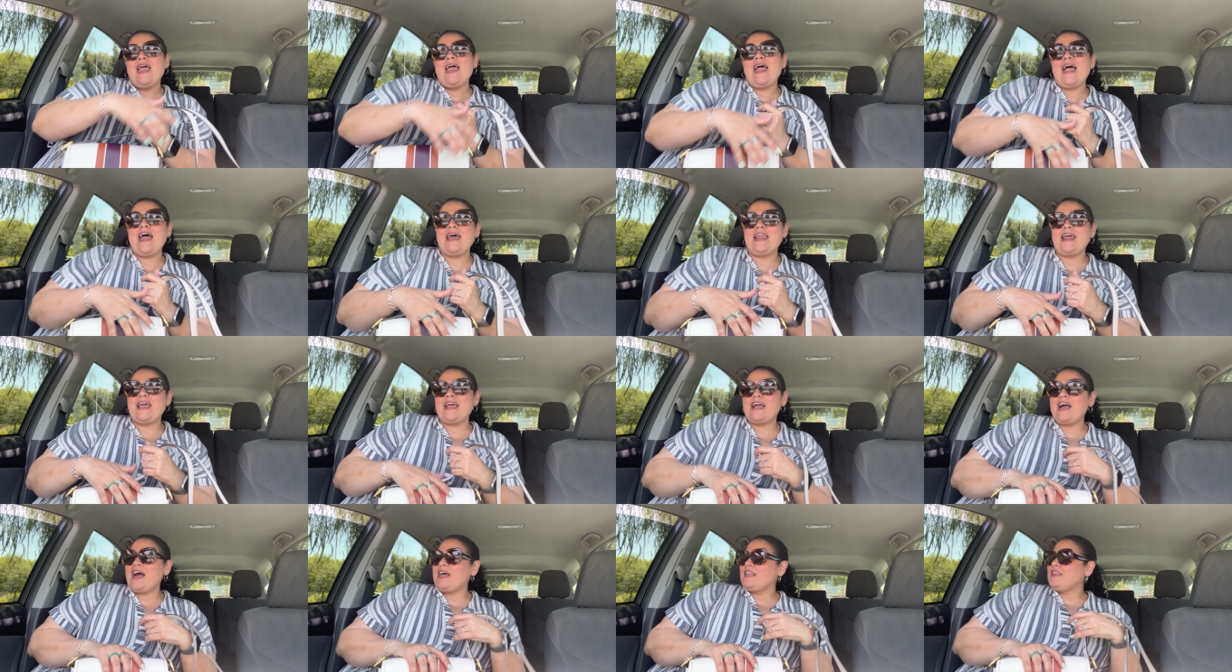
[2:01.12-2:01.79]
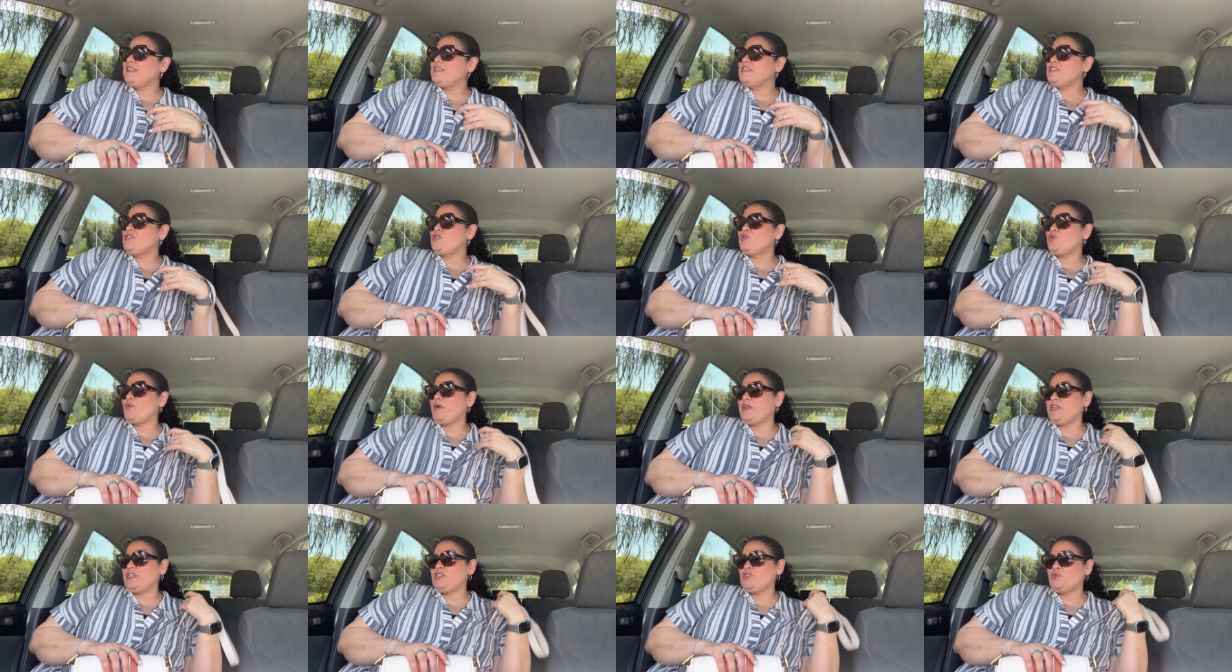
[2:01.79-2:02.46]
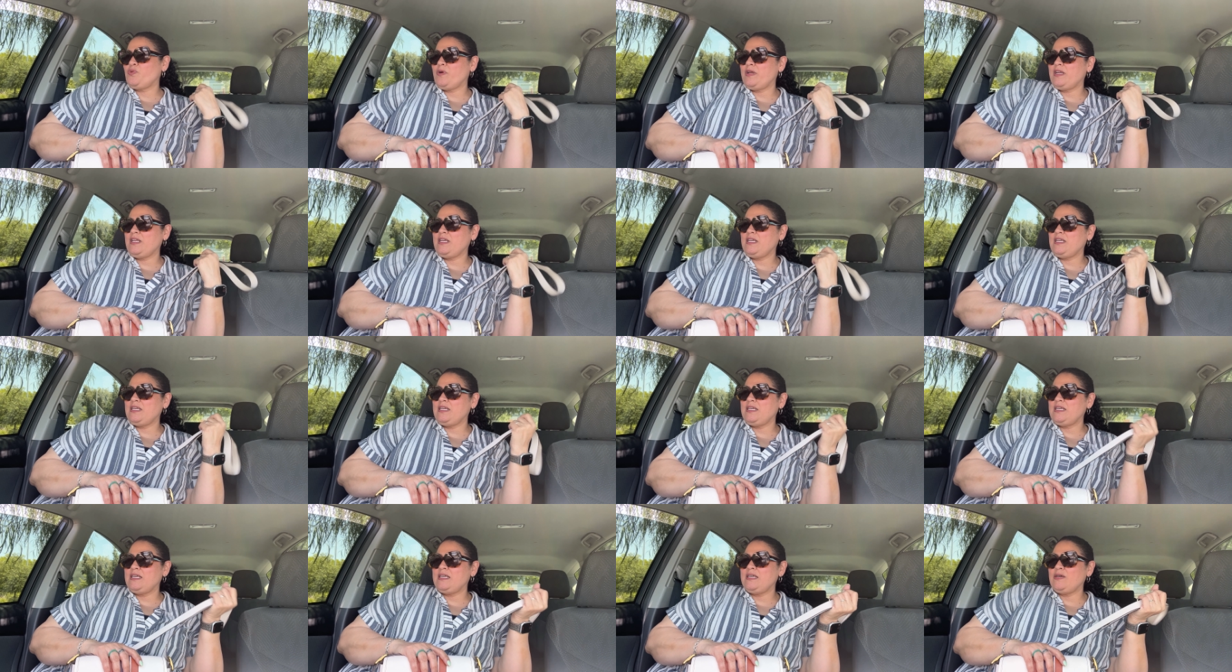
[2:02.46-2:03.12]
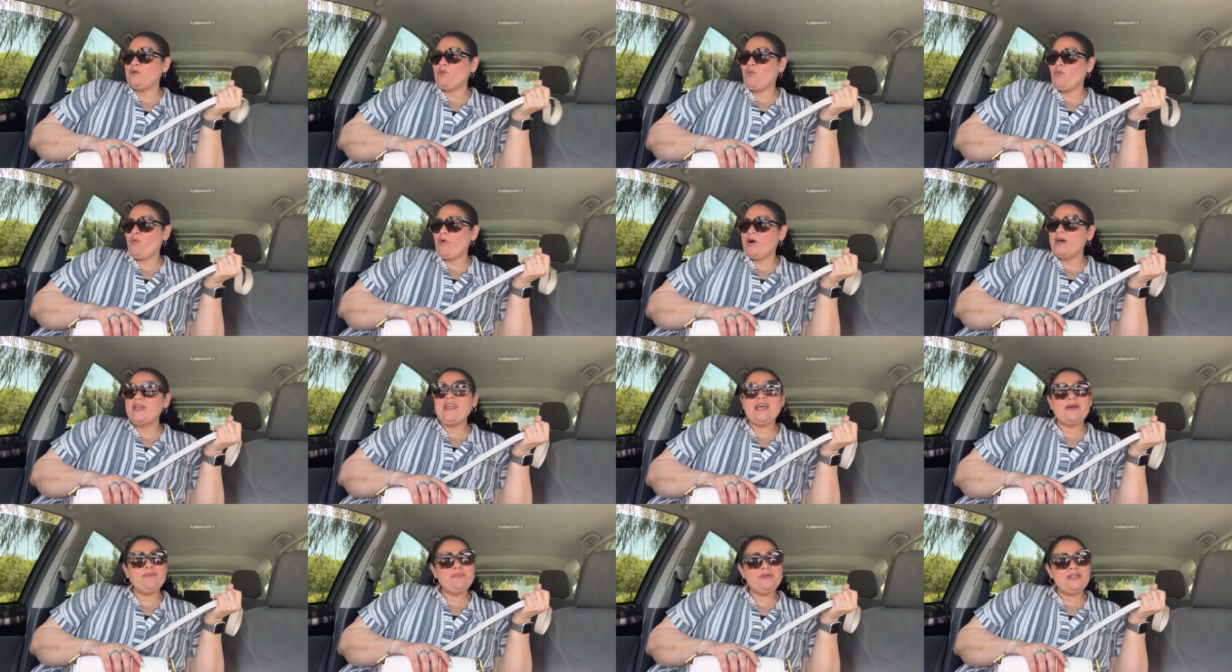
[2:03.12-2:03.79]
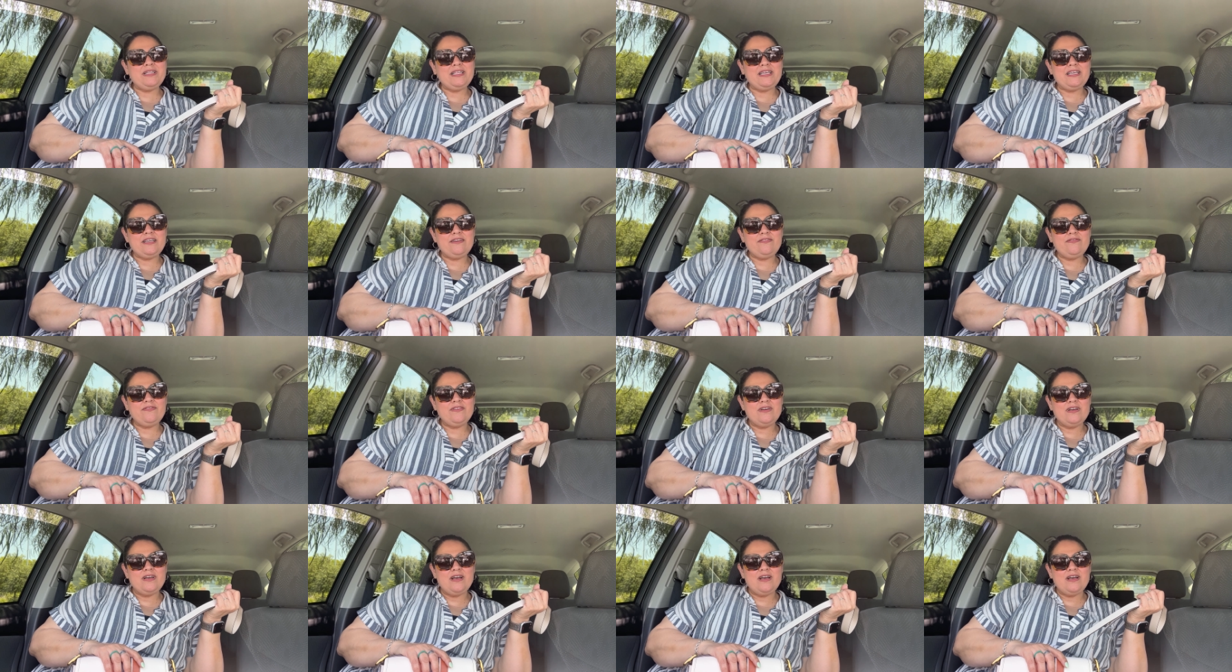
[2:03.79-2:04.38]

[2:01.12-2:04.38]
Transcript: And I got this 2021, I believe.